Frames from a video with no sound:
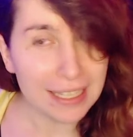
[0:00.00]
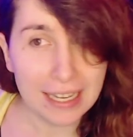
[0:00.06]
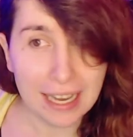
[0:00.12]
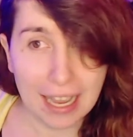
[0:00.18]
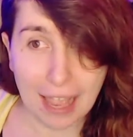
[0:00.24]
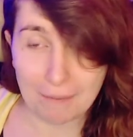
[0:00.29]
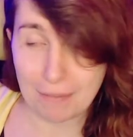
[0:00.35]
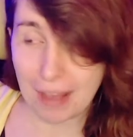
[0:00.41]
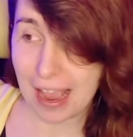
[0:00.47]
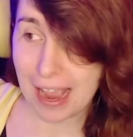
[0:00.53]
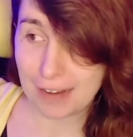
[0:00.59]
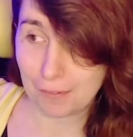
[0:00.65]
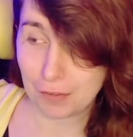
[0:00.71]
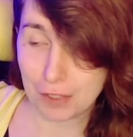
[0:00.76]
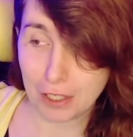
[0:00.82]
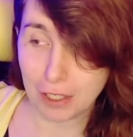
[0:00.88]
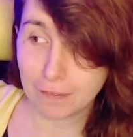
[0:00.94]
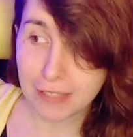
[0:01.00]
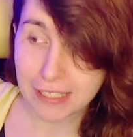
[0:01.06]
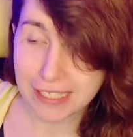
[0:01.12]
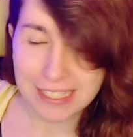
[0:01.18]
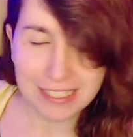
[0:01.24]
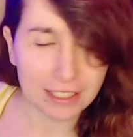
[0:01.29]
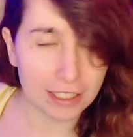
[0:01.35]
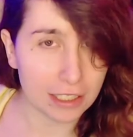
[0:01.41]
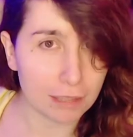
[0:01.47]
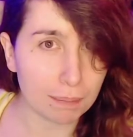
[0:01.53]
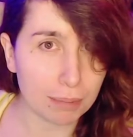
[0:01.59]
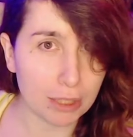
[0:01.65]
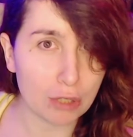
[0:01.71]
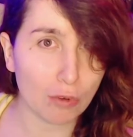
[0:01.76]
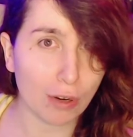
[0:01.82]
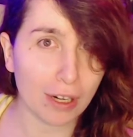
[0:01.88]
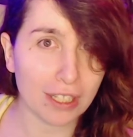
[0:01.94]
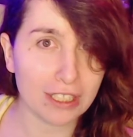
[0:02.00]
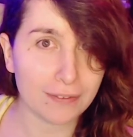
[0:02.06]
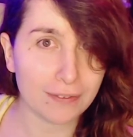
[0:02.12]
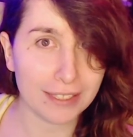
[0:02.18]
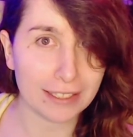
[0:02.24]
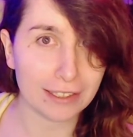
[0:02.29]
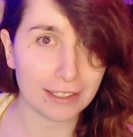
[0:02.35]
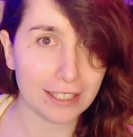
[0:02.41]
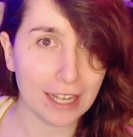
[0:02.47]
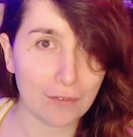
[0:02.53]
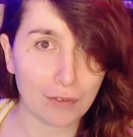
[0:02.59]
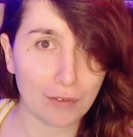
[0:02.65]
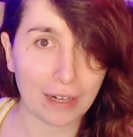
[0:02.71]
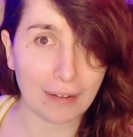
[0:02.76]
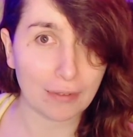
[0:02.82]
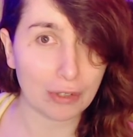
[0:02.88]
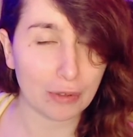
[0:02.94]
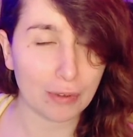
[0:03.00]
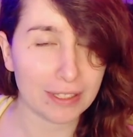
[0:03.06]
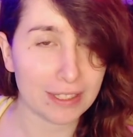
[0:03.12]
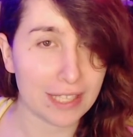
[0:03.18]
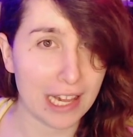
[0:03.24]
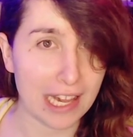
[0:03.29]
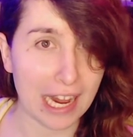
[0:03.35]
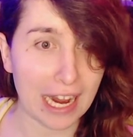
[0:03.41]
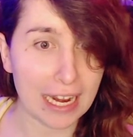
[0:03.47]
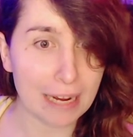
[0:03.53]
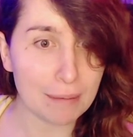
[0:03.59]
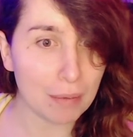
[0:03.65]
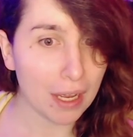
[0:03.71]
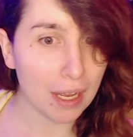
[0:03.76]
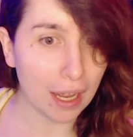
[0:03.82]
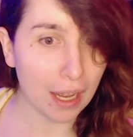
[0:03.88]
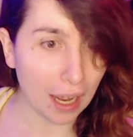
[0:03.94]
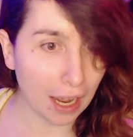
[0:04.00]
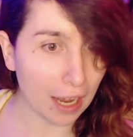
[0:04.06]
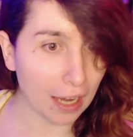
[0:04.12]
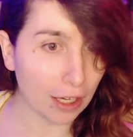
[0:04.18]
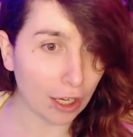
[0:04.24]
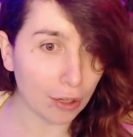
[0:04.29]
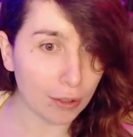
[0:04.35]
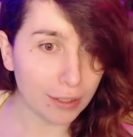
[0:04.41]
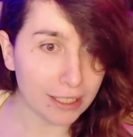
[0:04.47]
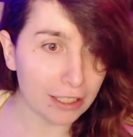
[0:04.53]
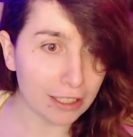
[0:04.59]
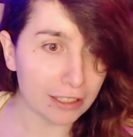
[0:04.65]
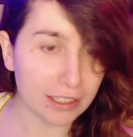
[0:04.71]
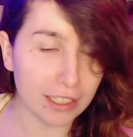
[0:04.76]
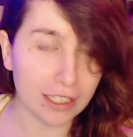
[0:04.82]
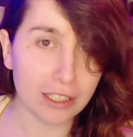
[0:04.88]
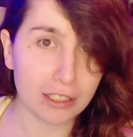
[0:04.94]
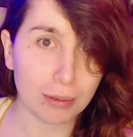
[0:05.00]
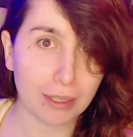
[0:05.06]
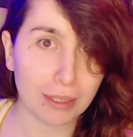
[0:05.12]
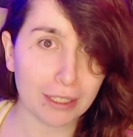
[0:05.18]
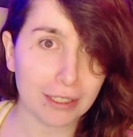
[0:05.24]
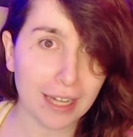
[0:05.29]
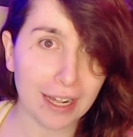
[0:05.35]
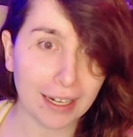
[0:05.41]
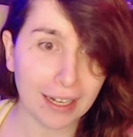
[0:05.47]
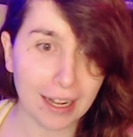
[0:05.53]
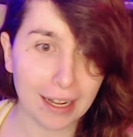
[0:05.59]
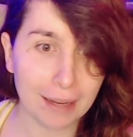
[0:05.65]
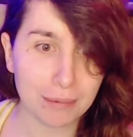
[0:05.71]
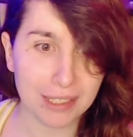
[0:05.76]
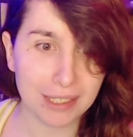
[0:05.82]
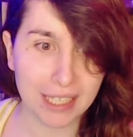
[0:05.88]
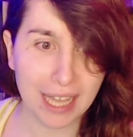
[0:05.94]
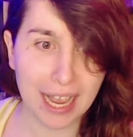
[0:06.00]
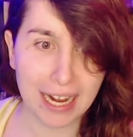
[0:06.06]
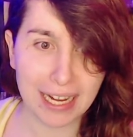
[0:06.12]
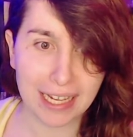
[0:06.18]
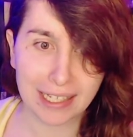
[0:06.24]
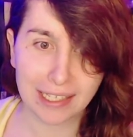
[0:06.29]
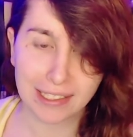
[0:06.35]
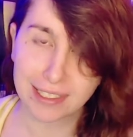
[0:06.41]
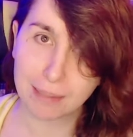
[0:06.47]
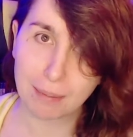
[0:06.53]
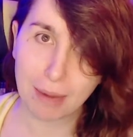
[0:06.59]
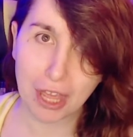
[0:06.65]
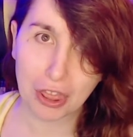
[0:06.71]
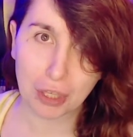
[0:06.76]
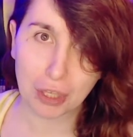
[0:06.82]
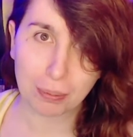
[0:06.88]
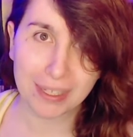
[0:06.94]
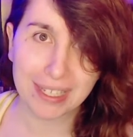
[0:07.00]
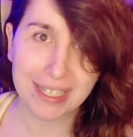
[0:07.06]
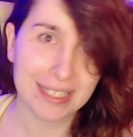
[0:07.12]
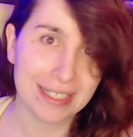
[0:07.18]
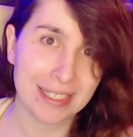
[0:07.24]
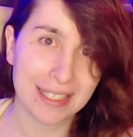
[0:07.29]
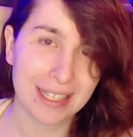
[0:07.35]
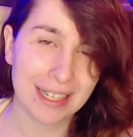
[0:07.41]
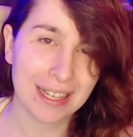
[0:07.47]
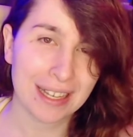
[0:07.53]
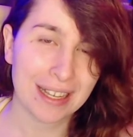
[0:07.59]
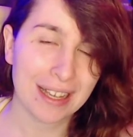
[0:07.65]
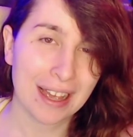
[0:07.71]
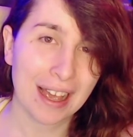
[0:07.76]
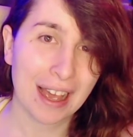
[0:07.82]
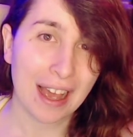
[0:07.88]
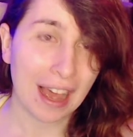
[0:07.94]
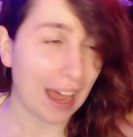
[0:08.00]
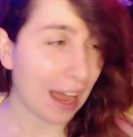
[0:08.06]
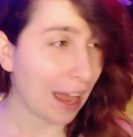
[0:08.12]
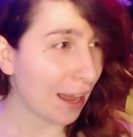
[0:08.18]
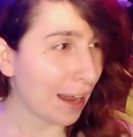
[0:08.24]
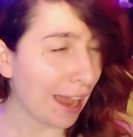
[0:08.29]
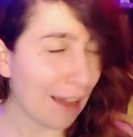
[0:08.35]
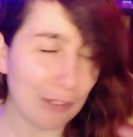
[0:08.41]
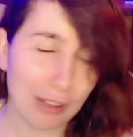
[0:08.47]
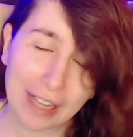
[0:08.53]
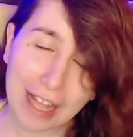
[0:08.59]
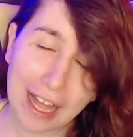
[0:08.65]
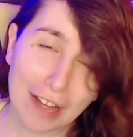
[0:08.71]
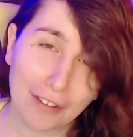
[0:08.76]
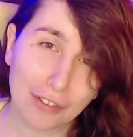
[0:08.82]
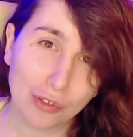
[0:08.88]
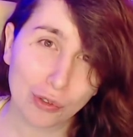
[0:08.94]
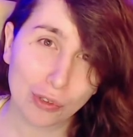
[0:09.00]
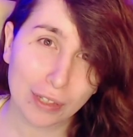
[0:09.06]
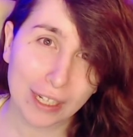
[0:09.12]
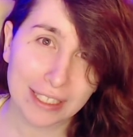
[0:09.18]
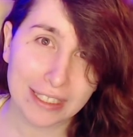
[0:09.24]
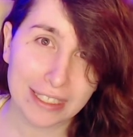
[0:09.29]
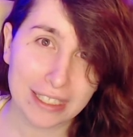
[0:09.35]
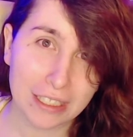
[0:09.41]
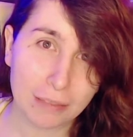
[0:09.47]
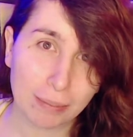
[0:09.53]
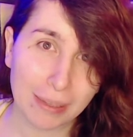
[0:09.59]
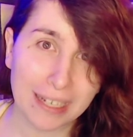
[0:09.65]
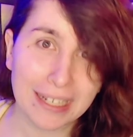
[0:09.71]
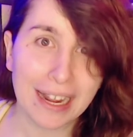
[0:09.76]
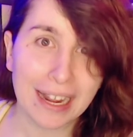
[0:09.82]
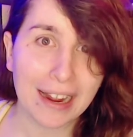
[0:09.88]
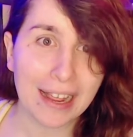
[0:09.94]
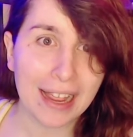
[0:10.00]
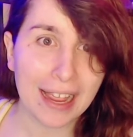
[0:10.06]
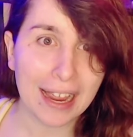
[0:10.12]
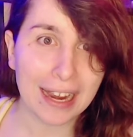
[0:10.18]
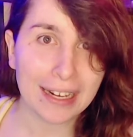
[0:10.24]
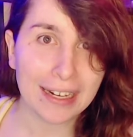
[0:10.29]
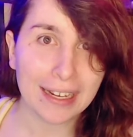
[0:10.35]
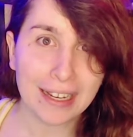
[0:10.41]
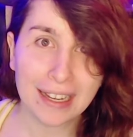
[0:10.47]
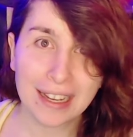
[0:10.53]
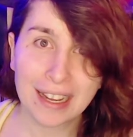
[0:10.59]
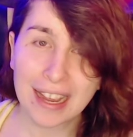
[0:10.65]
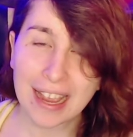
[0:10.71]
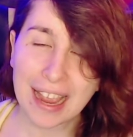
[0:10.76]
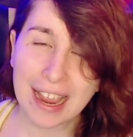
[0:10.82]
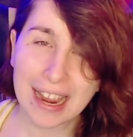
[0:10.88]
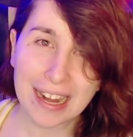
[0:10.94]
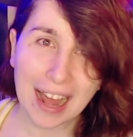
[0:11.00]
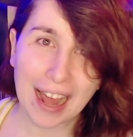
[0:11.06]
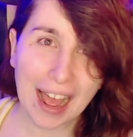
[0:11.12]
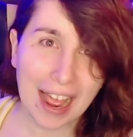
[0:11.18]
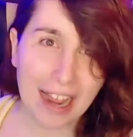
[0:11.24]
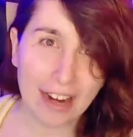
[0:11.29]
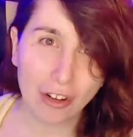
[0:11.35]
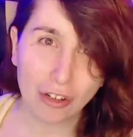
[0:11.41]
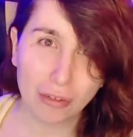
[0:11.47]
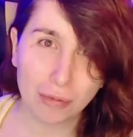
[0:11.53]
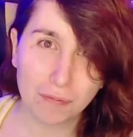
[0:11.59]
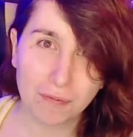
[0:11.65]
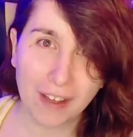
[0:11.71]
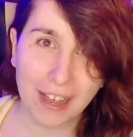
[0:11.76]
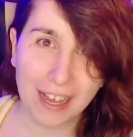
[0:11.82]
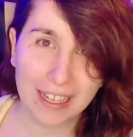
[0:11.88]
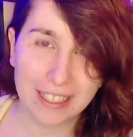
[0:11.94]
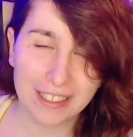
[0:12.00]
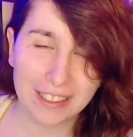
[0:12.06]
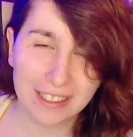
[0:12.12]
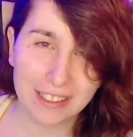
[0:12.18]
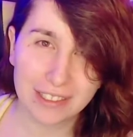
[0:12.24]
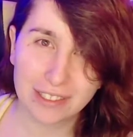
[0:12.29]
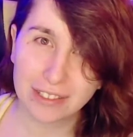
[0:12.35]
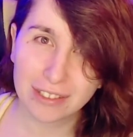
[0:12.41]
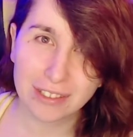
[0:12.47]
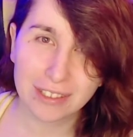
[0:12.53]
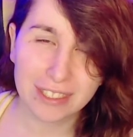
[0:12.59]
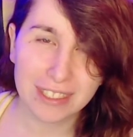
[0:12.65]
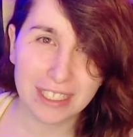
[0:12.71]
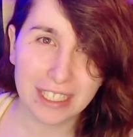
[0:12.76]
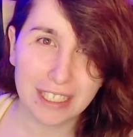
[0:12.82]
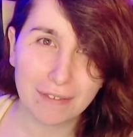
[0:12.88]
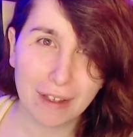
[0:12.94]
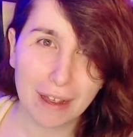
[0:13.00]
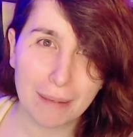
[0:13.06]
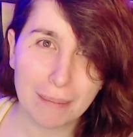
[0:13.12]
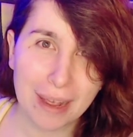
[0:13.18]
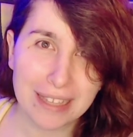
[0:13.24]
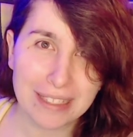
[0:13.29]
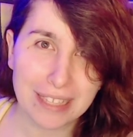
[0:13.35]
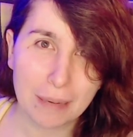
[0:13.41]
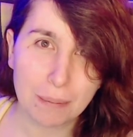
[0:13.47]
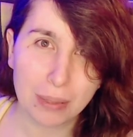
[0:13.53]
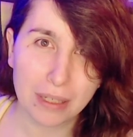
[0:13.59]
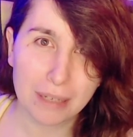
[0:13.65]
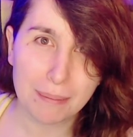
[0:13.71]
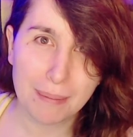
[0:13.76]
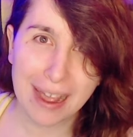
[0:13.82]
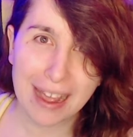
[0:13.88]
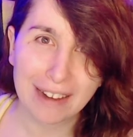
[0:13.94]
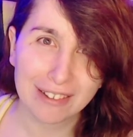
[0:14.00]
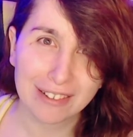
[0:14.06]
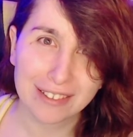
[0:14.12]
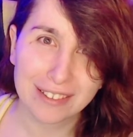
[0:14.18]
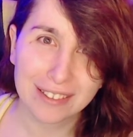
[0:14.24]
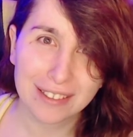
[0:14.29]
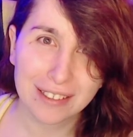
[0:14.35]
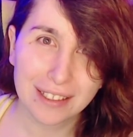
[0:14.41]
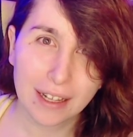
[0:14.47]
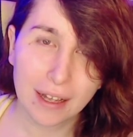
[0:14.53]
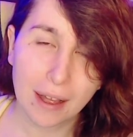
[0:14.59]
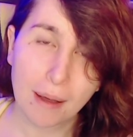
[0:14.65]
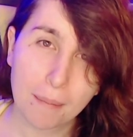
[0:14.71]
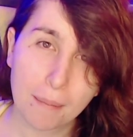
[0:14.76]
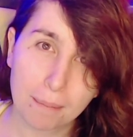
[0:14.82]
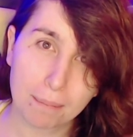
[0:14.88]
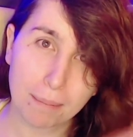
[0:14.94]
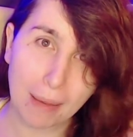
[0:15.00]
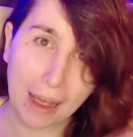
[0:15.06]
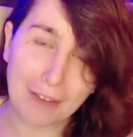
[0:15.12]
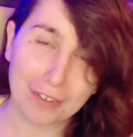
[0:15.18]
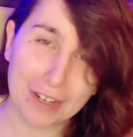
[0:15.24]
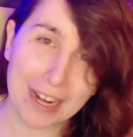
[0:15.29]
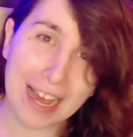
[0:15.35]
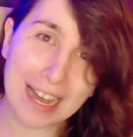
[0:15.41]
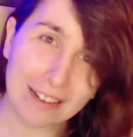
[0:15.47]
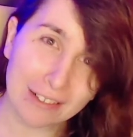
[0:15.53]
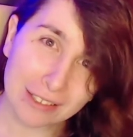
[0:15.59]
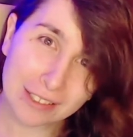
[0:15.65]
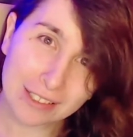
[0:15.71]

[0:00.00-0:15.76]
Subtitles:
and that I feel the need to spew onto the internet for everyone to shame, go here to twitter.com/SlamanthaPlays. I have a lot of cool ideas planned out ahead, and I hope that you'll see them as I put them out. Bye for now.